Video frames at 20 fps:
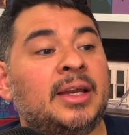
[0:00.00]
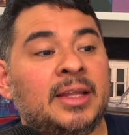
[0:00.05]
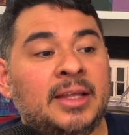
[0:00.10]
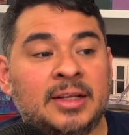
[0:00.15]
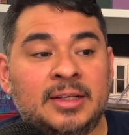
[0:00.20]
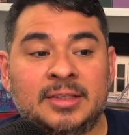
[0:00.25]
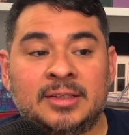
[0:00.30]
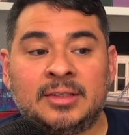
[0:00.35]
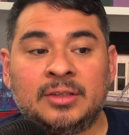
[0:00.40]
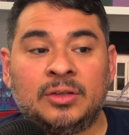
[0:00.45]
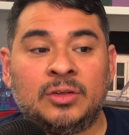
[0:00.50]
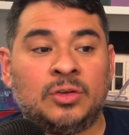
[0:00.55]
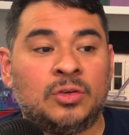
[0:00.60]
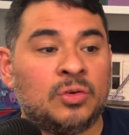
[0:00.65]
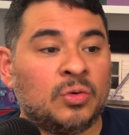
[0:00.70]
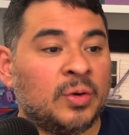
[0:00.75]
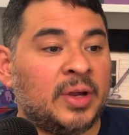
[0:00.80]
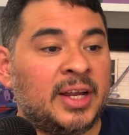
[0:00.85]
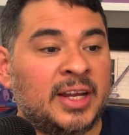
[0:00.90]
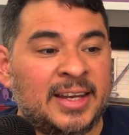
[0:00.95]
it's
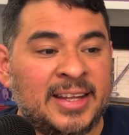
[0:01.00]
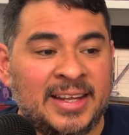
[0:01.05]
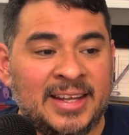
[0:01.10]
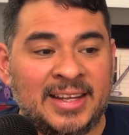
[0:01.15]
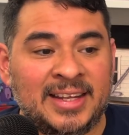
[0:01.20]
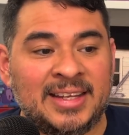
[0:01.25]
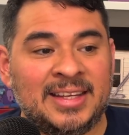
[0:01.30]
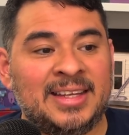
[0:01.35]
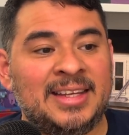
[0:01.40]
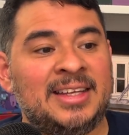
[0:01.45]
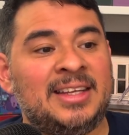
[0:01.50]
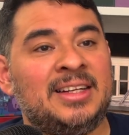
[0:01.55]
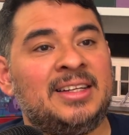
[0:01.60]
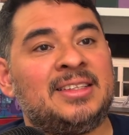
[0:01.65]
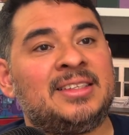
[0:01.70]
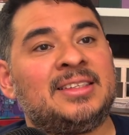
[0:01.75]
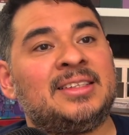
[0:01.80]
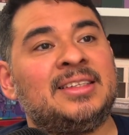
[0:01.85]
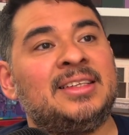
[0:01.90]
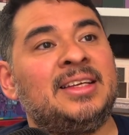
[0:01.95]
gritty.
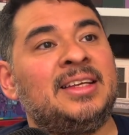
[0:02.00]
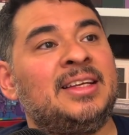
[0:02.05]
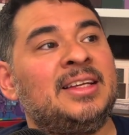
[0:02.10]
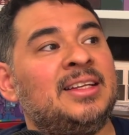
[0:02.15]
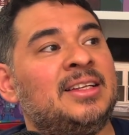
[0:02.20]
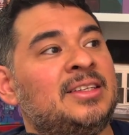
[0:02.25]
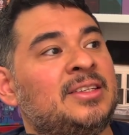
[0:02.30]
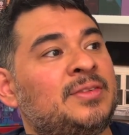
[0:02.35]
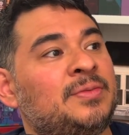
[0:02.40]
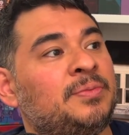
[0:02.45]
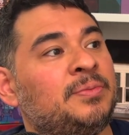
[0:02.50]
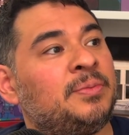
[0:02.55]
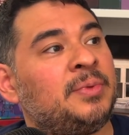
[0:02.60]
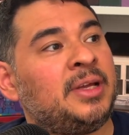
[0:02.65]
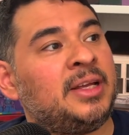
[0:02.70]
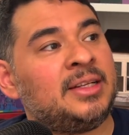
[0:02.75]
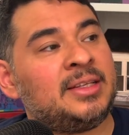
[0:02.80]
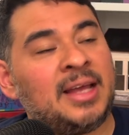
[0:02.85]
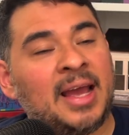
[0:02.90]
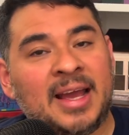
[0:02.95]

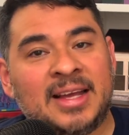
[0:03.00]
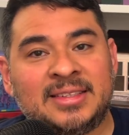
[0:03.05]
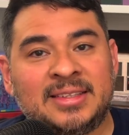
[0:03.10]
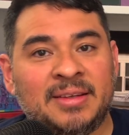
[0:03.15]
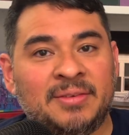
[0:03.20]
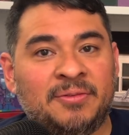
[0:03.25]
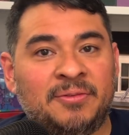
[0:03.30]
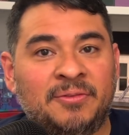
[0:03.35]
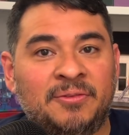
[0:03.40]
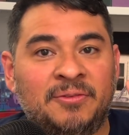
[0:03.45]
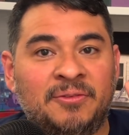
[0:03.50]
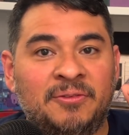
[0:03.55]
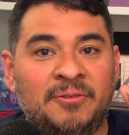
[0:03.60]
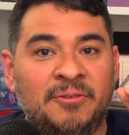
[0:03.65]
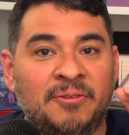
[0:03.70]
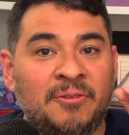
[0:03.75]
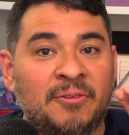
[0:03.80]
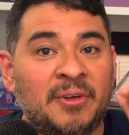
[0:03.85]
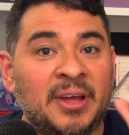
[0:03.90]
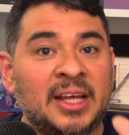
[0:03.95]
It has a
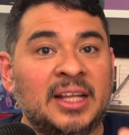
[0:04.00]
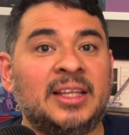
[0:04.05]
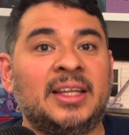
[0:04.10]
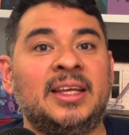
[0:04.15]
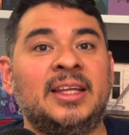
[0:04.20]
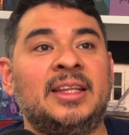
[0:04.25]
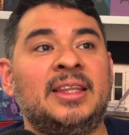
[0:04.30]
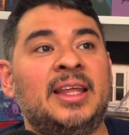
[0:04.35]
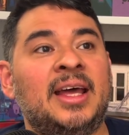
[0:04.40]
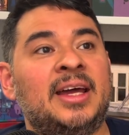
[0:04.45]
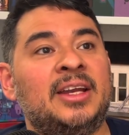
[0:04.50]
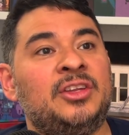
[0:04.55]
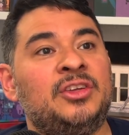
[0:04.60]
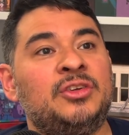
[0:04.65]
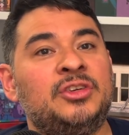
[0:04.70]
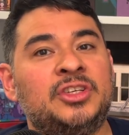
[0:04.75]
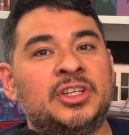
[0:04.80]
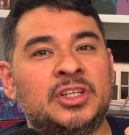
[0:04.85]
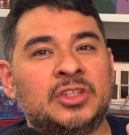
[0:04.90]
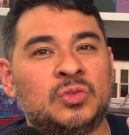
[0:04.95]
villain that you
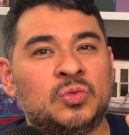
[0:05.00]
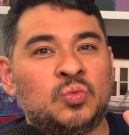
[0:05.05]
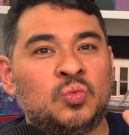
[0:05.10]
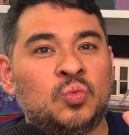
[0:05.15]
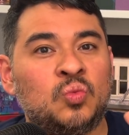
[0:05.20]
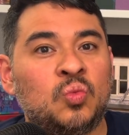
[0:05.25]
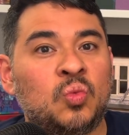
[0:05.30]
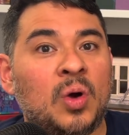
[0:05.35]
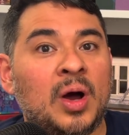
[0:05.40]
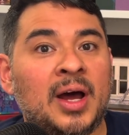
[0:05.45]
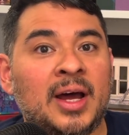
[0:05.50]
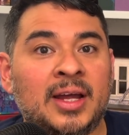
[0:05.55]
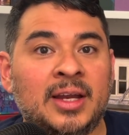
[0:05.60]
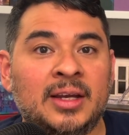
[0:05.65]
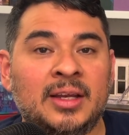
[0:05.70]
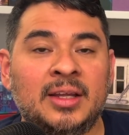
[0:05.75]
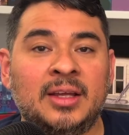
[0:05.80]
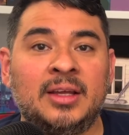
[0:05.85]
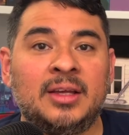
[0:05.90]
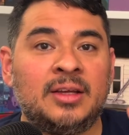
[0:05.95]
just want
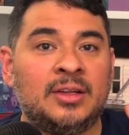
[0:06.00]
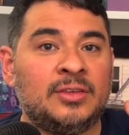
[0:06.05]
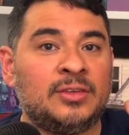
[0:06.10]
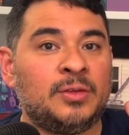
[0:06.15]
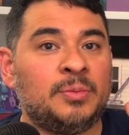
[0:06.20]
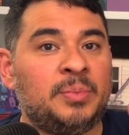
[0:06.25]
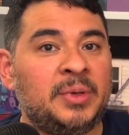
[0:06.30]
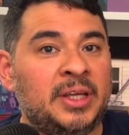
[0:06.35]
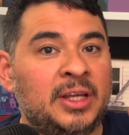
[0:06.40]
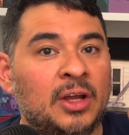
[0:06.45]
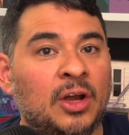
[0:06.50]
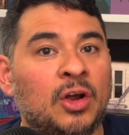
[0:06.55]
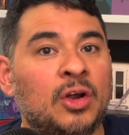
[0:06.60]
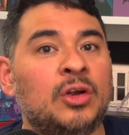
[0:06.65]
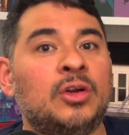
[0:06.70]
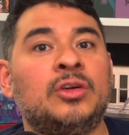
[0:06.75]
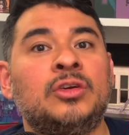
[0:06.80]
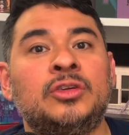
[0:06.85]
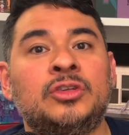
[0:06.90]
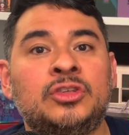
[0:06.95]
to be
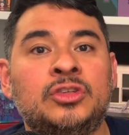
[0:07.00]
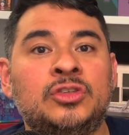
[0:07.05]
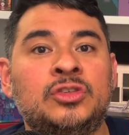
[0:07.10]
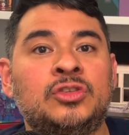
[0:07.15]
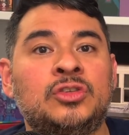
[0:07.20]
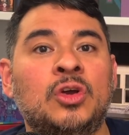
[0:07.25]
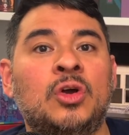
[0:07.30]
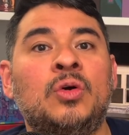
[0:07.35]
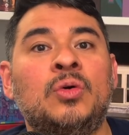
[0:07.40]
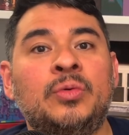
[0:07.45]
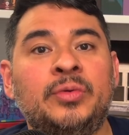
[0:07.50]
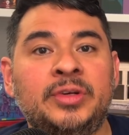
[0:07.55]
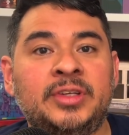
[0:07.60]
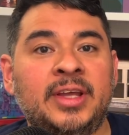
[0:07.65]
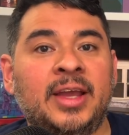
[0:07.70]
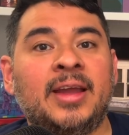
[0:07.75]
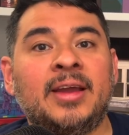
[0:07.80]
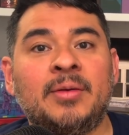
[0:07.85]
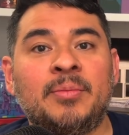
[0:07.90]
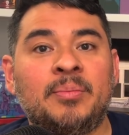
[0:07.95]
hurt so
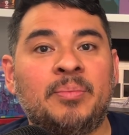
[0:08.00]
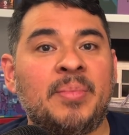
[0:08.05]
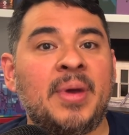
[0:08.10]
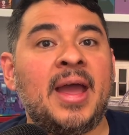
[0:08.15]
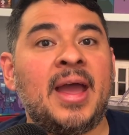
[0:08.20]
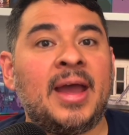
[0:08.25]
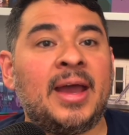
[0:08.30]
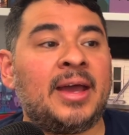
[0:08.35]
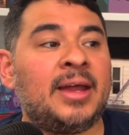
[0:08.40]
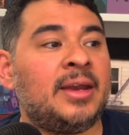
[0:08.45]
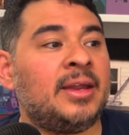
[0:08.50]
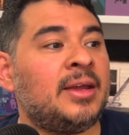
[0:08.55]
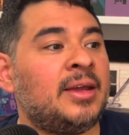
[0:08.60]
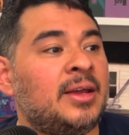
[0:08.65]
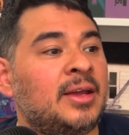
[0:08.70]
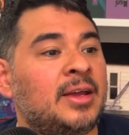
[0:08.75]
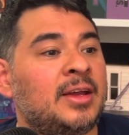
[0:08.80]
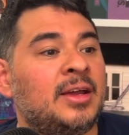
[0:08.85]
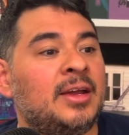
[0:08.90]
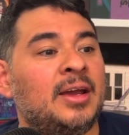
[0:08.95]
damn bad.
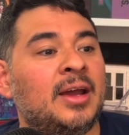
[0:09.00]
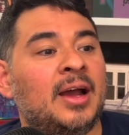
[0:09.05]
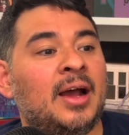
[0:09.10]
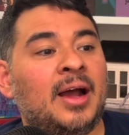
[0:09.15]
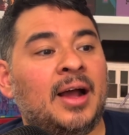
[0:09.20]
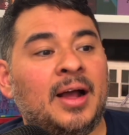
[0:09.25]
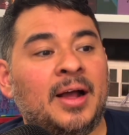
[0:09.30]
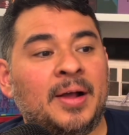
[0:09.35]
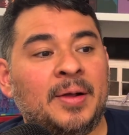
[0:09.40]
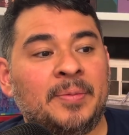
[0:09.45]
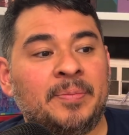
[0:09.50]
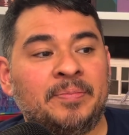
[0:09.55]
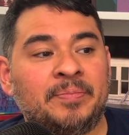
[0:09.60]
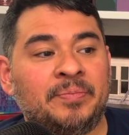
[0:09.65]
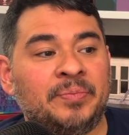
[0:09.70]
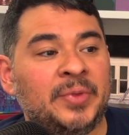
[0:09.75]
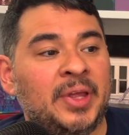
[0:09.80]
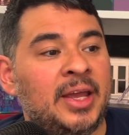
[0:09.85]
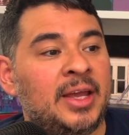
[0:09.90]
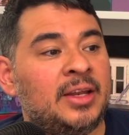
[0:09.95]

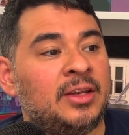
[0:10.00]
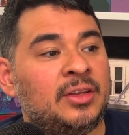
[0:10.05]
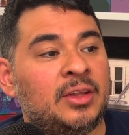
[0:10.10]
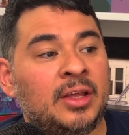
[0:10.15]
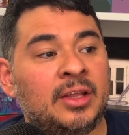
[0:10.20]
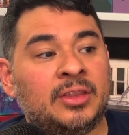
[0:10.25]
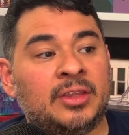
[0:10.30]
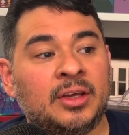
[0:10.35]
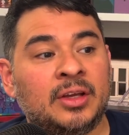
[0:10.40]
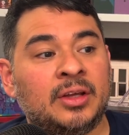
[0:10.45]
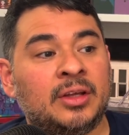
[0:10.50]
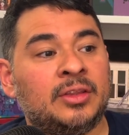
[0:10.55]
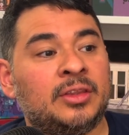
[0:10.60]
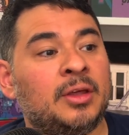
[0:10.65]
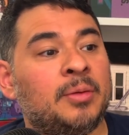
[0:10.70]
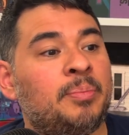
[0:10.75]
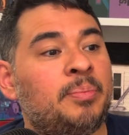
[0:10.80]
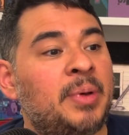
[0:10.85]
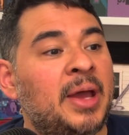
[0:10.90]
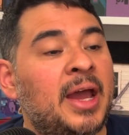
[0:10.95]
And
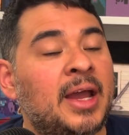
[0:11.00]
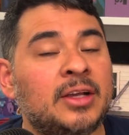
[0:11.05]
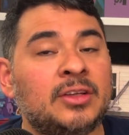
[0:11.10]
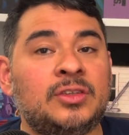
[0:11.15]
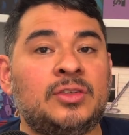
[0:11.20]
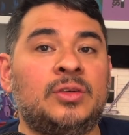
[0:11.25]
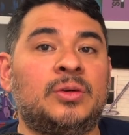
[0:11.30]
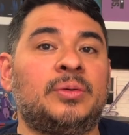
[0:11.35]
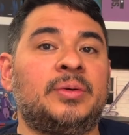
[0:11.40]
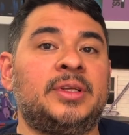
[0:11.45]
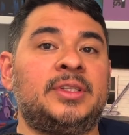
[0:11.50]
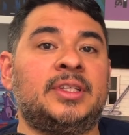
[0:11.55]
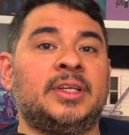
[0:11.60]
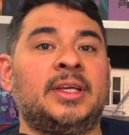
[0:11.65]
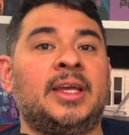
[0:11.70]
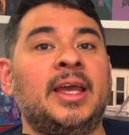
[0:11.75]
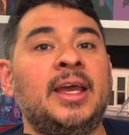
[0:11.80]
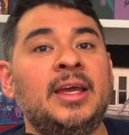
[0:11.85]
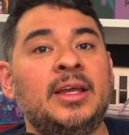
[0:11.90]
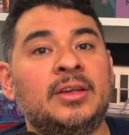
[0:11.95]
the backstories,
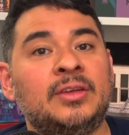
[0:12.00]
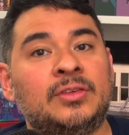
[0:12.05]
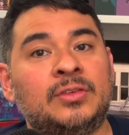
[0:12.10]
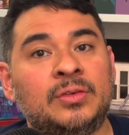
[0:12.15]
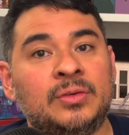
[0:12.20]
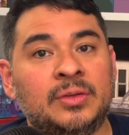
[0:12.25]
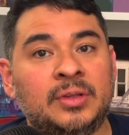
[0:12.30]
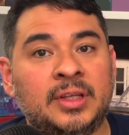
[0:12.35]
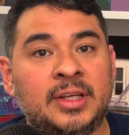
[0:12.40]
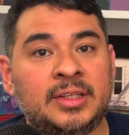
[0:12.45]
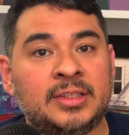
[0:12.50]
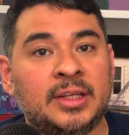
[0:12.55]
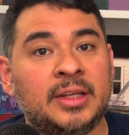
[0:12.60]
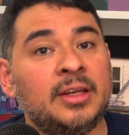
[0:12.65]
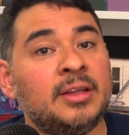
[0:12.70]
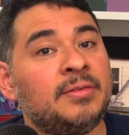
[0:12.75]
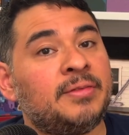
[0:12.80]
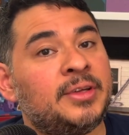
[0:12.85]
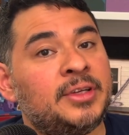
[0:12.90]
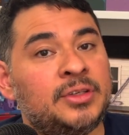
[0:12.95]
again, to these
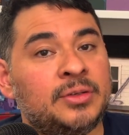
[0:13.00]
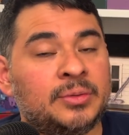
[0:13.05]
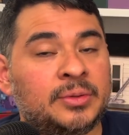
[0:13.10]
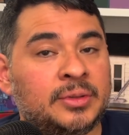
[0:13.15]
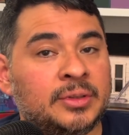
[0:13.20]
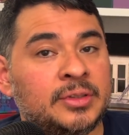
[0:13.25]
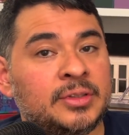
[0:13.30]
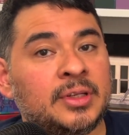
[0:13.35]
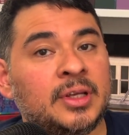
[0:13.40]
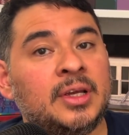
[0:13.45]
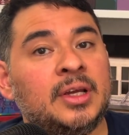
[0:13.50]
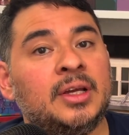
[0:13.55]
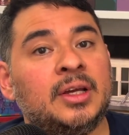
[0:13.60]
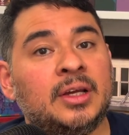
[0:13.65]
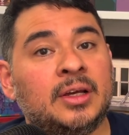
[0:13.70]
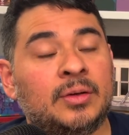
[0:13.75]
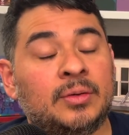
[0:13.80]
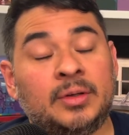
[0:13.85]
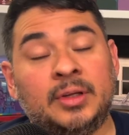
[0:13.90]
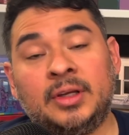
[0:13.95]
individuals,
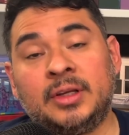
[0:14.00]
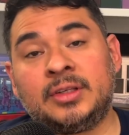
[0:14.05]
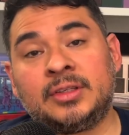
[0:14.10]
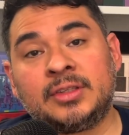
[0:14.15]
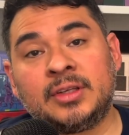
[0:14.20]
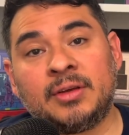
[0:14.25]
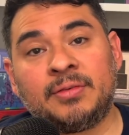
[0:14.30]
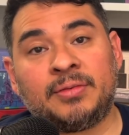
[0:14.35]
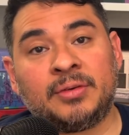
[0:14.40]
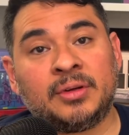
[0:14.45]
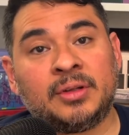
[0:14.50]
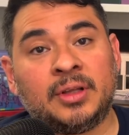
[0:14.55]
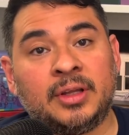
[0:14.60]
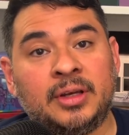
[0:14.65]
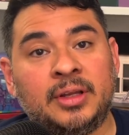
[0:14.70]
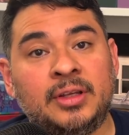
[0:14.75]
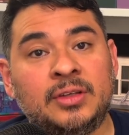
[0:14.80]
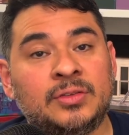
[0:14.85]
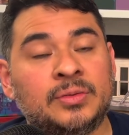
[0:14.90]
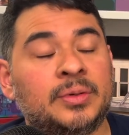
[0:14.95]
except for Clint
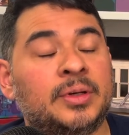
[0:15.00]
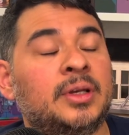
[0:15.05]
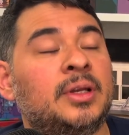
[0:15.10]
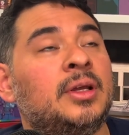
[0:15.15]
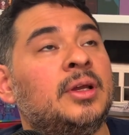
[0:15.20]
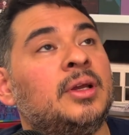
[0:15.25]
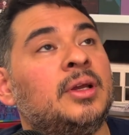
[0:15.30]
Eastwood,